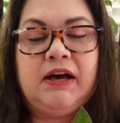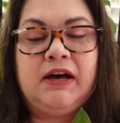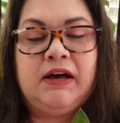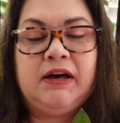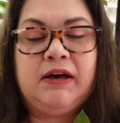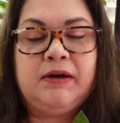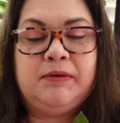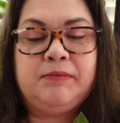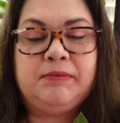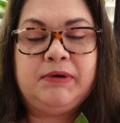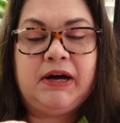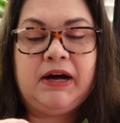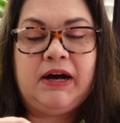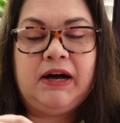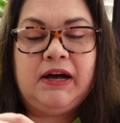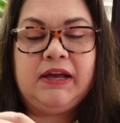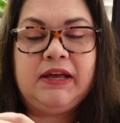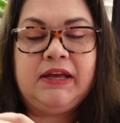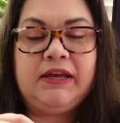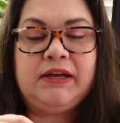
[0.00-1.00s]
Um,
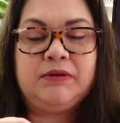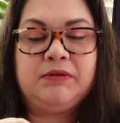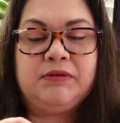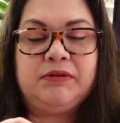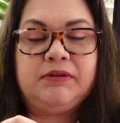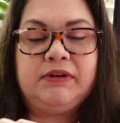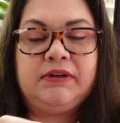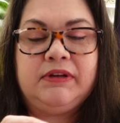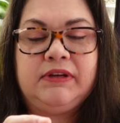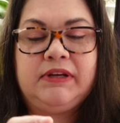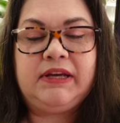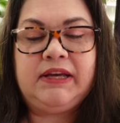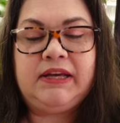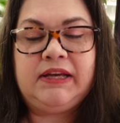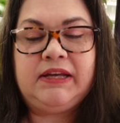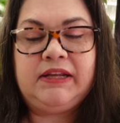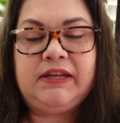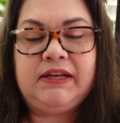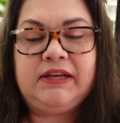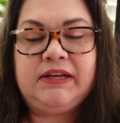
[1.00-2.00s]
it,
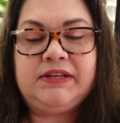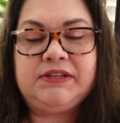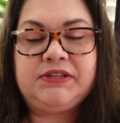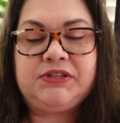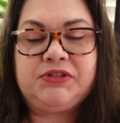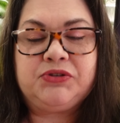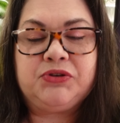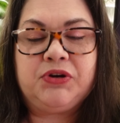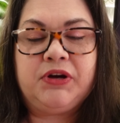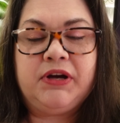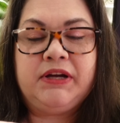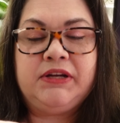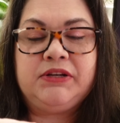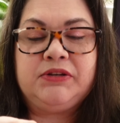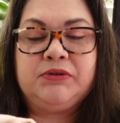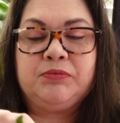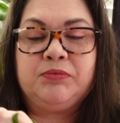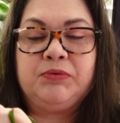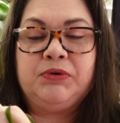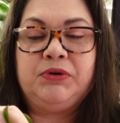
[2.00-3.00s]
it is trying
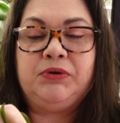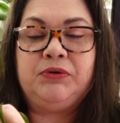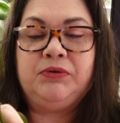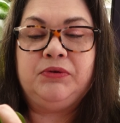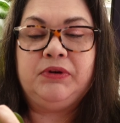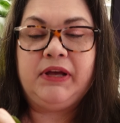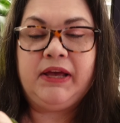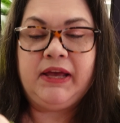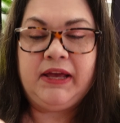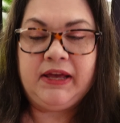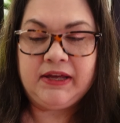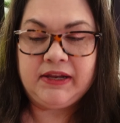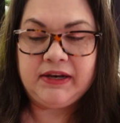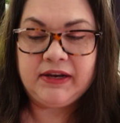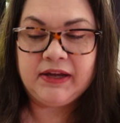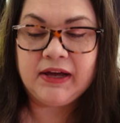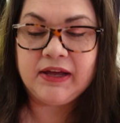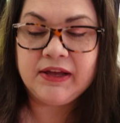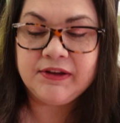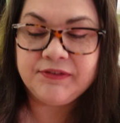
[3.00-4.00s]
to root,
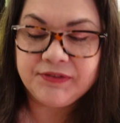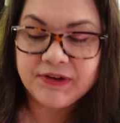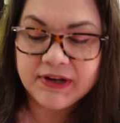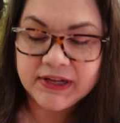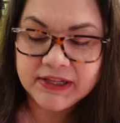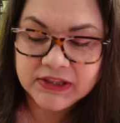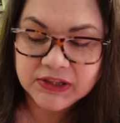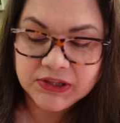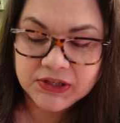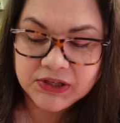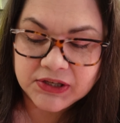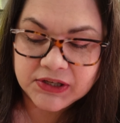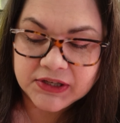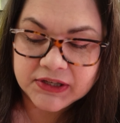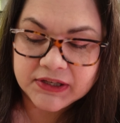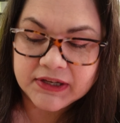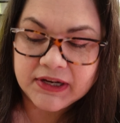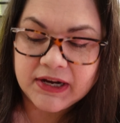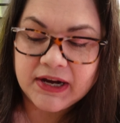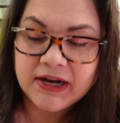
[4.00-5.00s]
and if I
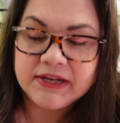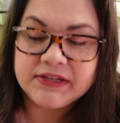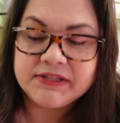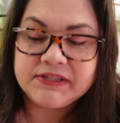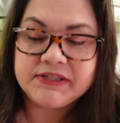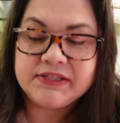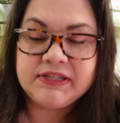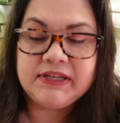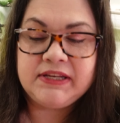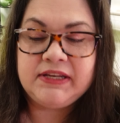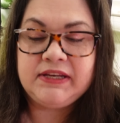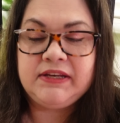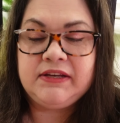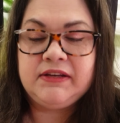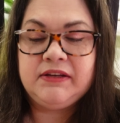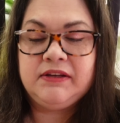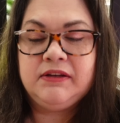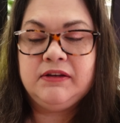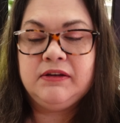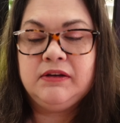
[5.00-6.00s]
look, I
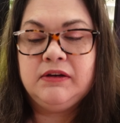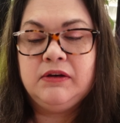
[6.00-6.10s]
see